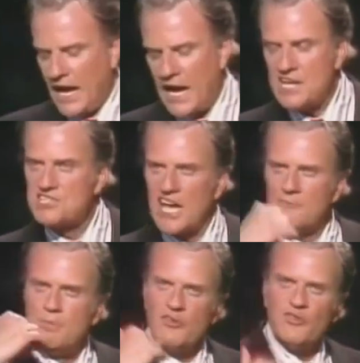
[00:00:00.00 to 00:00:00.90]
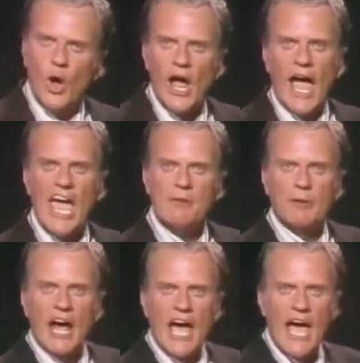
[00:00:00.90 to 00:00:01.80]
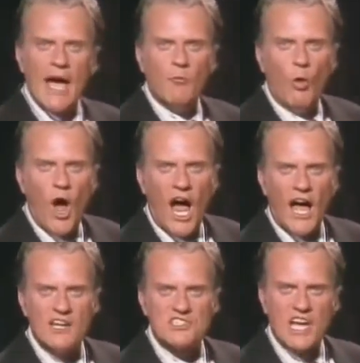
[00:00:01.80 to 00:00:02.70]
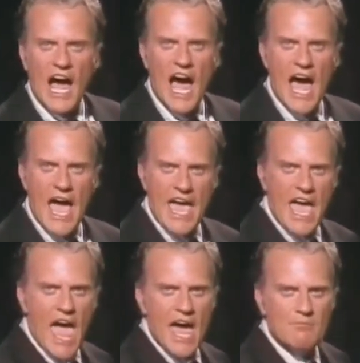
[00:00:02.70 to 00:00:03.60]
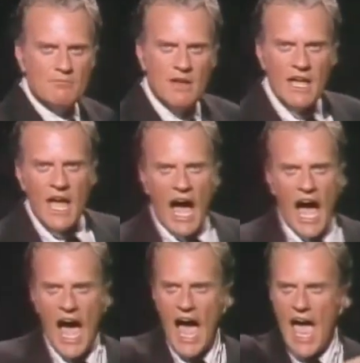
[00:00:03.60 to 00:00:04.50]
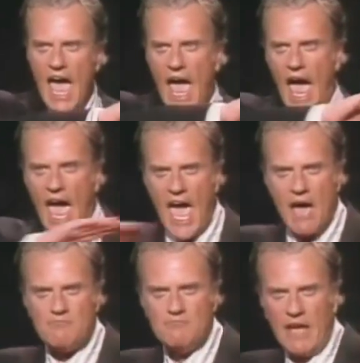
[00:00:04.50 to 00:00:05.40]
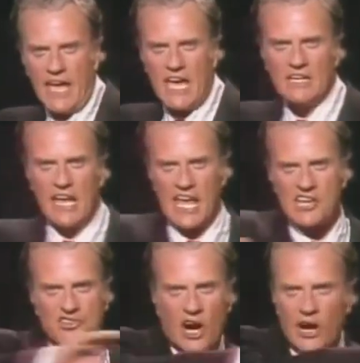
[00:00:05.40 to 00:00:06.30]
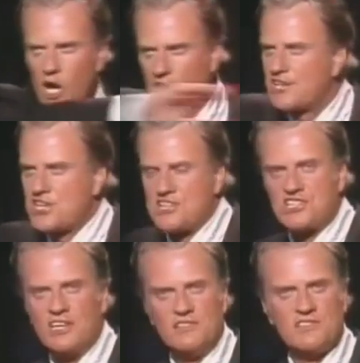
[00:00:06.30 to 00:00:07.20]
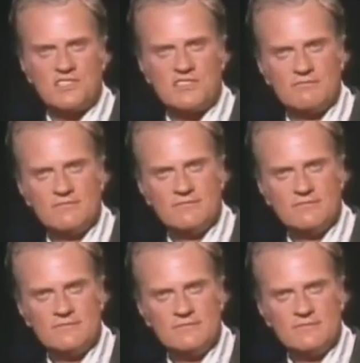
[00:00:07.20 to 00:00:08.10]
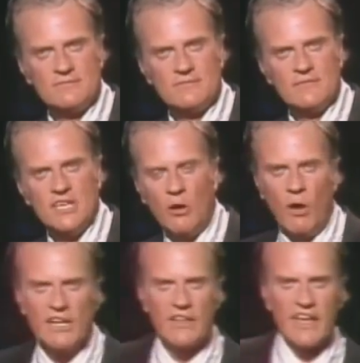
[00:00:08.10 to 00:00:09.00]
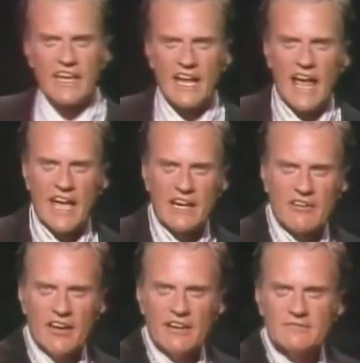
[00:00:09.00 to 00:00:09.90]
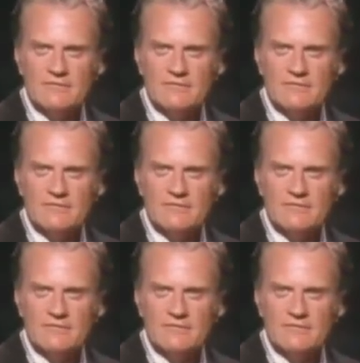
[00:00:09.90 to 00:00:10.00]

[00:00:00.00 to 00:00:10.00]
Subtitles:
He said, before Abraham was, I am. I am in eternal existence. No wonder they got angry.